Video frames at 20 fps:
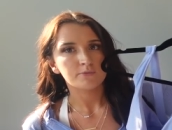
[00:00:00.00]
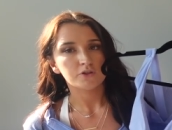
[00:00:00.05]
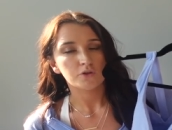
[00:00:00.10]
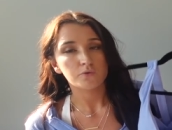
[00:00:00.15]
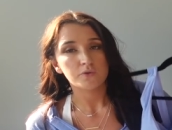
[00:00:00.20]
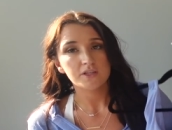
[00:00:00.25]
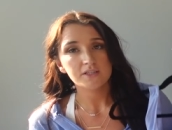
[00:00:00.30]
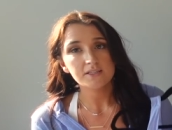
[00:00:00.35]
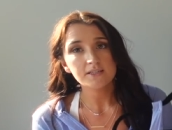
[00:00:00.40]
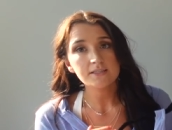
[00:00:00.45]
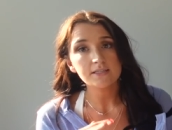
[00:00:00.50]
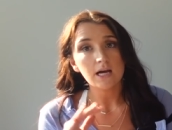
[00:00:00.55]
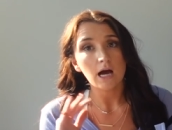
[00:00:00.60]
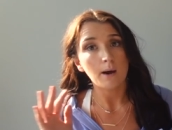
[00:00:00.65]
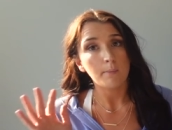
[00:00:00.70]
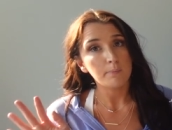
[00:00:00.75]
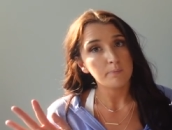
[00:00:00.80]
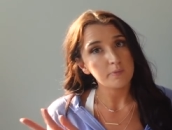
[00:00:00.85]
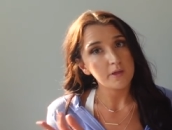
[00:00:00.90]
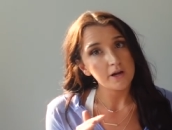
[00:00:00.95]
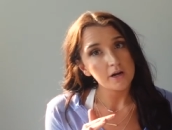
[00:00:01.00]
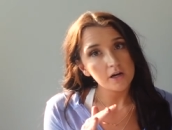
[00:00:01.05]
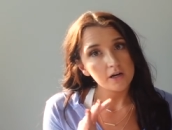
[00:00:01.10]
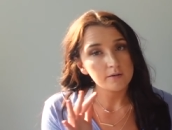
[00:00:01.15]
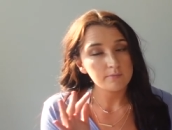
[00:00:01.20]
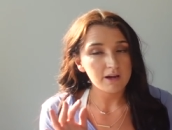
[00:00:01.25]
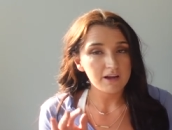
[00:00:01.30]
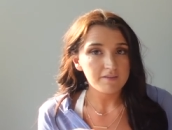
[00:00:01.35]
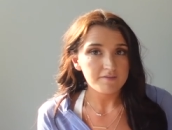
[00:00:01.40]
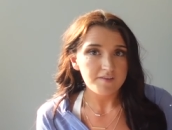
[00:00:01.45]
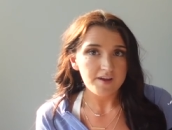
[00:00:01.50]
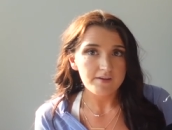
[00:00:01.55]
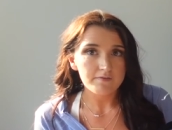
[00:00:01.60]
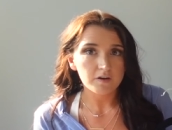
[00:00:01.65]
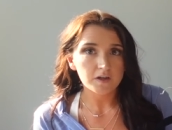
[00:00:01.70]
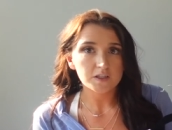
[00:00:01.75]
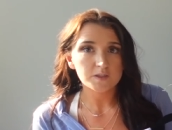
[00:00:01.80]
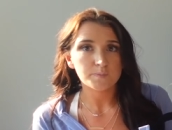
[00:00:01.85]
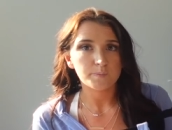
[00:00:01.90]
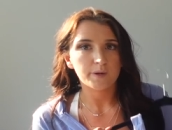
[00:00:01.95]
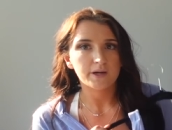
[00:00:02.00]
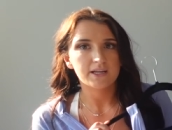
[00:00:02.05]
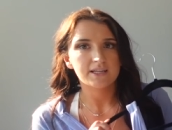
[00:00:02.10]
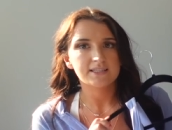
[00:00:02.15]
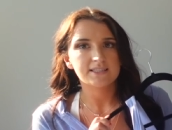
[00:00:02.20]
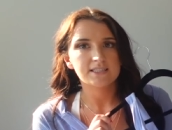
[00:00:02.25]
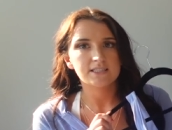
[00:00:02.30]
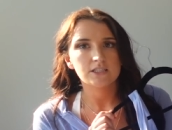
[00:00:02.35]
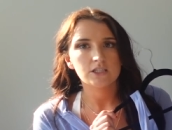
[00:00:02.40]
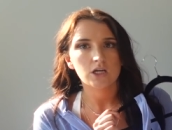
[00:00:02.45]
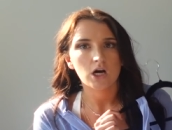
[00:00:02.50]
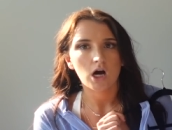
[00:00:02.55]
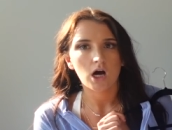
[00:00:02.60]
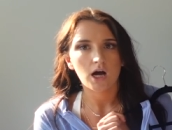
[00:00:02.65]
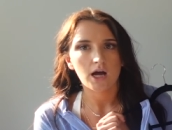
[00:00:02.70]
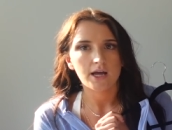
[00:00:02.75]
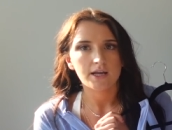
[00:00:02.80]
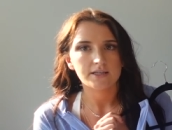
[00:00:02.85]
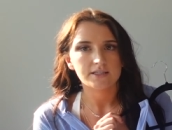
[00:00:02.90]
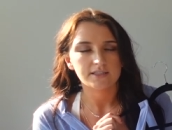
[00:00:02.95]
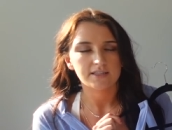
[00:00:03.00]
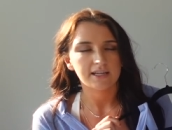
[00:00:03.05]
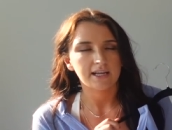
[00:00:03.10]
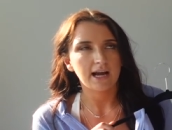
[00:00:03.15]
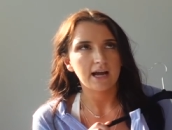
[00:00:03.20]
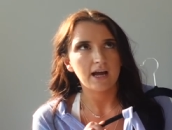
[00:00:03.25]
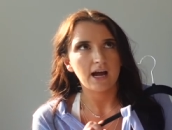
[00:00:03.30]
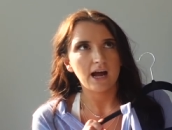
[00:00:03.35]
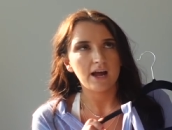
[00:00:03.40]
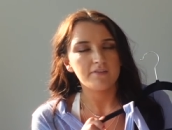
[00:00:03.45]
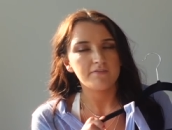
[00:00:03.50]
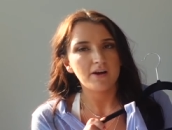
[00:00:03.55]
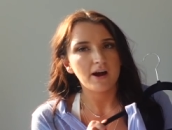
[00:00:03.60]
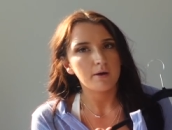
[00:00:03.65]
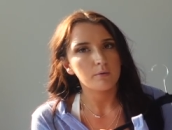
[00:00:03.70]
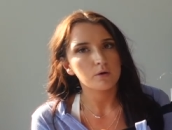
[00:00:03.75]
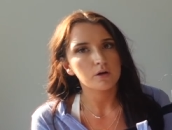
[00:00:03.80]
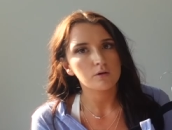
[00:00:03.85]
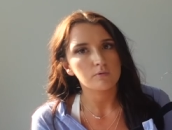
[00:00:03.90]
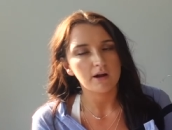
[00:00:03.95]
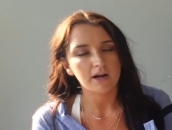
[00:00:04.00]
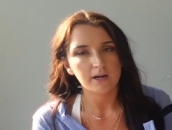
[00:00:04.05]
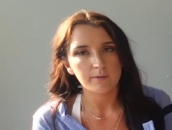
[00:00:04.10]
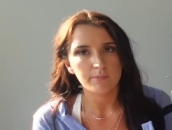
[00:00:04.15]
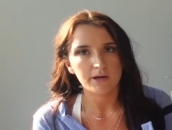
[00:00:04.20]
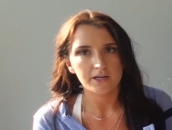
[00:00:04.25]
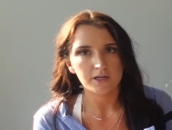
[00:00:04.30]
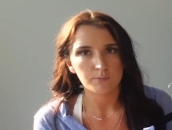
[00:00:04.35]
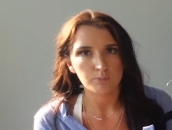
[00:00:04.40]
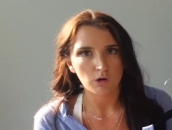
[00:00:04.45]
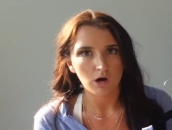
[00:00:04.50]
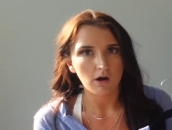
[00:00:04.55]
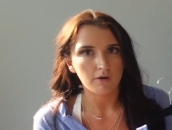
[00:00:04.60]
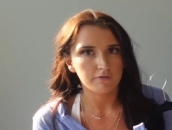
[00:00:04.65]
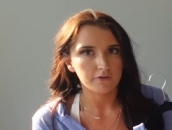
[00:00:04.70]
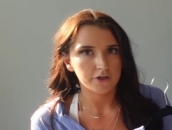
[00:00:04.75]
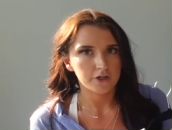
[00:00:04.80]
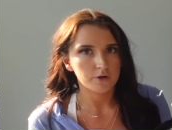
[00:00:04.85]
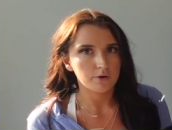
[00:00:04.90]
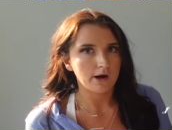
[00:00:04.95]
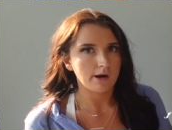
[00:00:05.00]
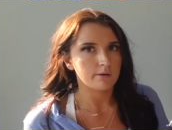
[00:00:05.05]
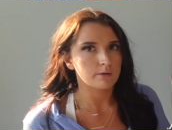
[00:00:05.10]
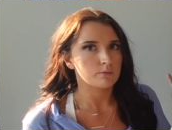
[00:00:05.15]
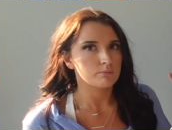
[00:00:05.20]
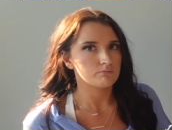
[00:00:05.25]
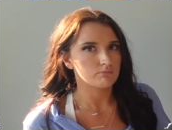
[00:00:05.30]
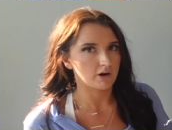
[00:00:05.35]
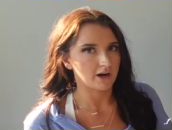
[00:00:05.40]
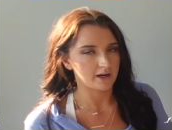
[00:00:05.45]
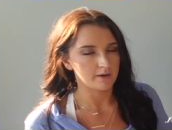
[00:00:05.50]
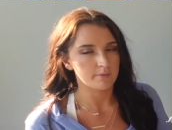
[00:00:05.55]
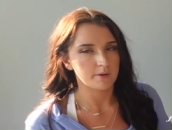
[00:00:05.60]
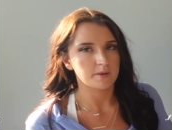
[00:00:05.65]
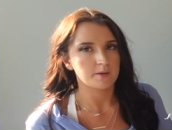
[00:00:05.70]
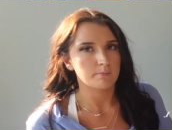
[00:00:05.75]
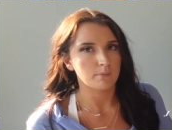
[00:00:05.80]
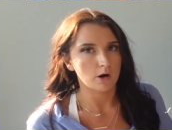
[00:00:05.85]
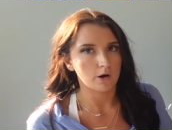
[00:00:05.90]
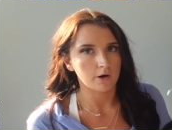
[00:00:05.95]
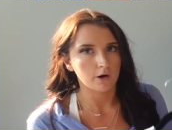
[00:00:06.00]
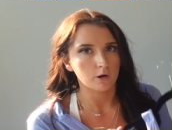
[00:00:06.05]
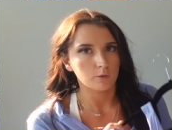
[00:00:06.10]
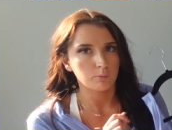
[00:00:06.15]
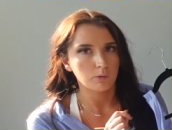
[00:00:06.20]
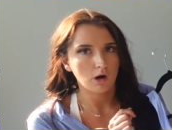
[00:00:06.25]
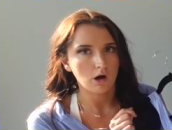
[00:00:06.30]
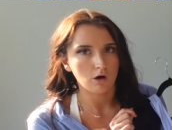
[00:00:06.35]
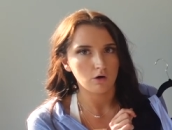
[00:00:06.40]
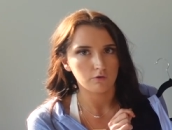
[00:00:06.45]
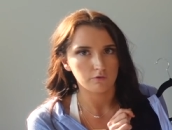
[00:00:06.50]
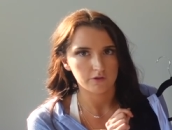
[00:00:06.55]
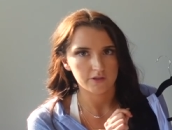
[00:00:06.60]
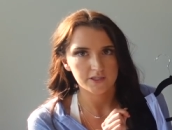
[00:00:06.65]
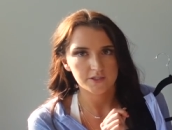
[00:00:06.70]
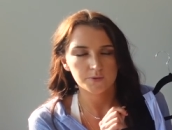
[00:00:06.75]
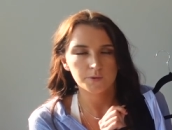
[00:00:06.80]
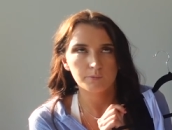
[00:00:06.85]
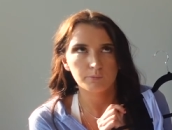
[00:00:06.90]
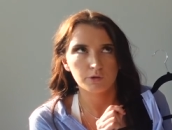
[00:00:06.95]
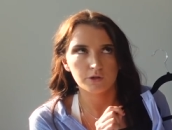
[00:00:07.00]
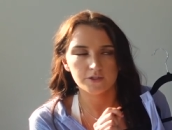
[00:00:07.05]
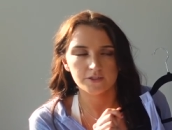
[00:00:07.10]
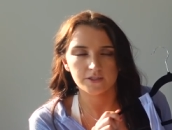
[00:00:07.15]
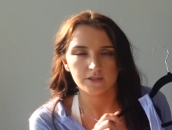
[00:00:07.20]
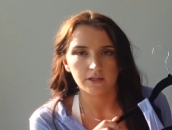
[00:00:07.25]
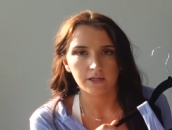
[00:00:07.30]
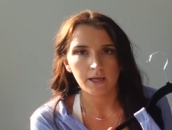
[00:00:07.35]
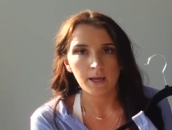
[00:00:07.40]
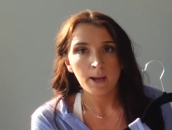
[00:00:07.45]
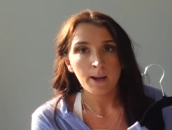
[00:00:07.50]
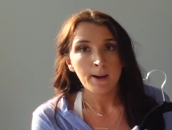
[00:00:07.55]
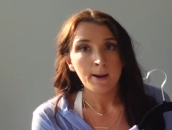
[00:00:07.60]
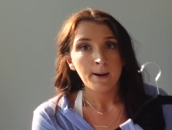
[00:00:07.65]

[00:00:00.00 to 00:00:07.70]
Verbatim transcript: So this is up there in my favorites, but it's not like, if I were to recommend a bra for you, I would recommend the Monarch bra over this one personally.